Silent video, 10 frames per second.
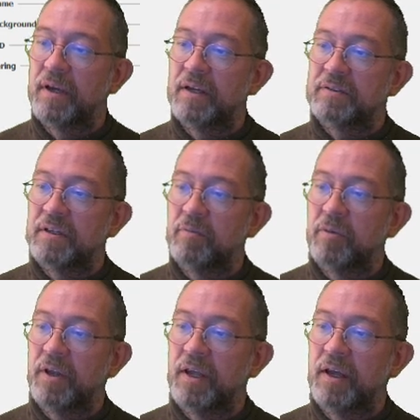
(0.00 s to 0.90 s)
a
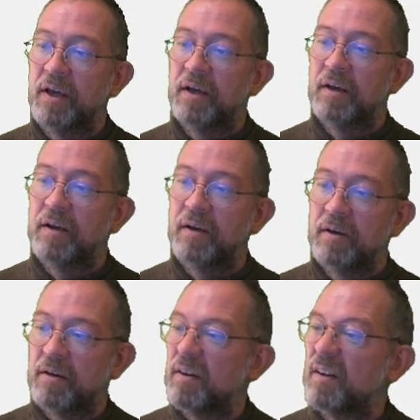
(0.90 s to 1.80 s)
symbol here
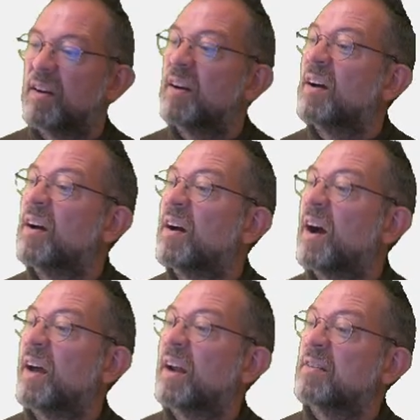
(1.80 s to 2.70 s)

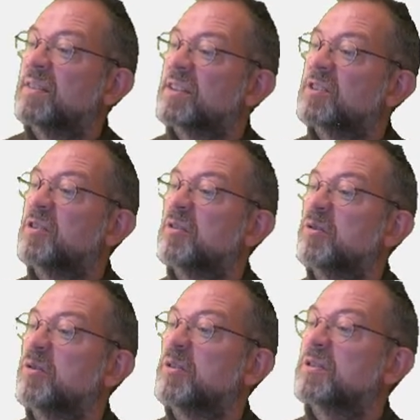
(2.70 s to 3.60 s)
and I'll just
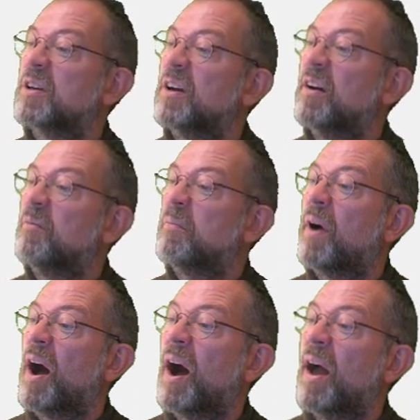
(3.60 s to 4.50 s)
use
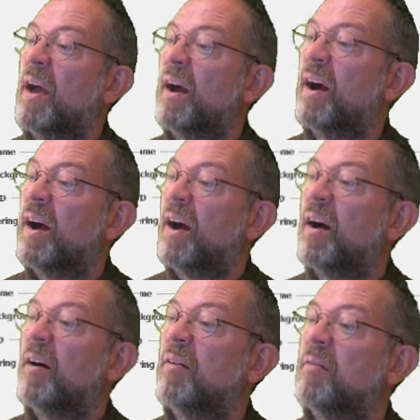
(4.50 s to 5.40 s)
my uh,